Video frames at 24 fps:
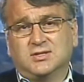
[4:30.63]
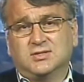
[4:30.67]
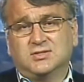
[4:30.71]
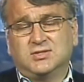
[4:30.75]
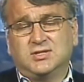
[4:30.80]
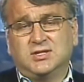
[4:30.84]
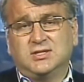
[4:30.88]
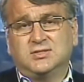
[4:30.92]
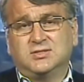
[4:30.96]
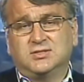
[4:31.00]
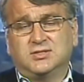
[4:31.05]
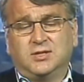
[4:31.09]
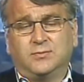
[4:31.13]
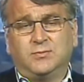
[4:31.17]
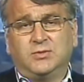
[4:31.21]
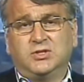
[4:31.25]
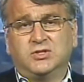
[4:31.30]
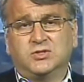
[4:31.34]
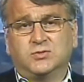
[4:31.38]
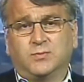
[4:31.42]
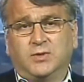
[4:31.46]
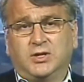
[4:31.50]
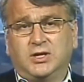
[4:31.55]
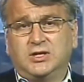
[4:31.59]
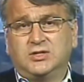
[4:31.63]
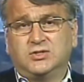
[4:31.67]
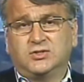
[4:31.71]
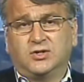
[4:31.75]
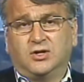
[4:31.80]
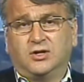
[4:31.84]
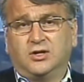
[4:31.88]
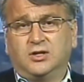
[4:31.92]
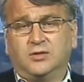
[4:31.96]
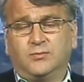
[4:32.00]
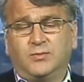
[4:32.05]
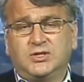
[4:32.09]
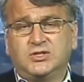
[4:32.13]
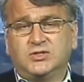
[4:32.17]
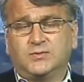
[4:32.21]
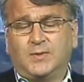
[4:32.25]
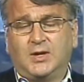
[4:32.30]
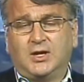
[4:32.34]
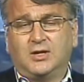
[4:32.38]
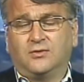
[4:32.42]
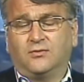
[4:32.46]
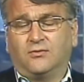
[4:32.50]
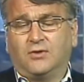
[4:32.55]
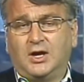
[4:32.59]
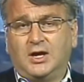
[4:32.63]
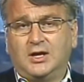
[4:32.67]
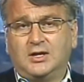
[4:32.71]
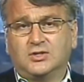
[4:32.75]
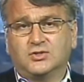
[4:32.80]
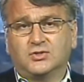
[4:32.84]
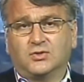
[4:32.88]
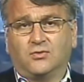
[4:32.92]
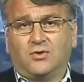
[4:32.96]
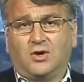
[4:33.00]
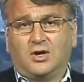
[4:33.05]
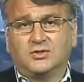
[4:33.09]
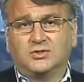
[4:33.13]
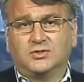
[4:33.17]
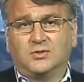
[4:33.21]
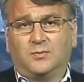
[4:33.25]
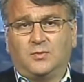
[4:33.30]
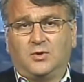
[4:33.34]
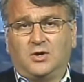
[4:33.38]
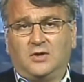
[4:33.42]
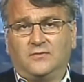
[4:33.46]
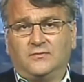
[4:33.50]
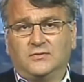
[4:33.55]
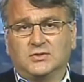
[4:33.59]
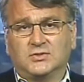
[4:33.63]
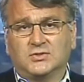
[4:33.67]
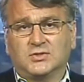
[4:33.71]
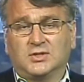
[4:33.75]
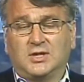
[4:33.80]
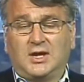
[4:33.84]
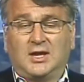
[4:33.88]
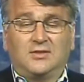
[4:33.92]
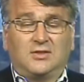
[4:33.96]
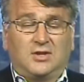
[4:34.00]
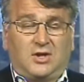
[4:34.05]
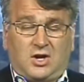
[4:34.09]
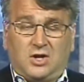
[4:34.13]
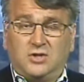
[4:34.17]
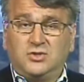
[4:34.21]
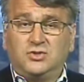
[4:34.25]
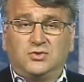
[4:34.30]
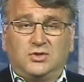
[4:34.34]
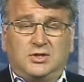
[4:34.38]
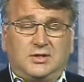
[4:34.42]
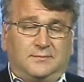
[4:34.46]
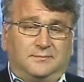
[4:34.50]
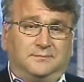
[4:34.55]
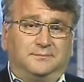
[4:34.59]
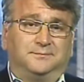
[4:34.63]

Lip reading: see stimulus money starting to be spent in ridings across the province and the country.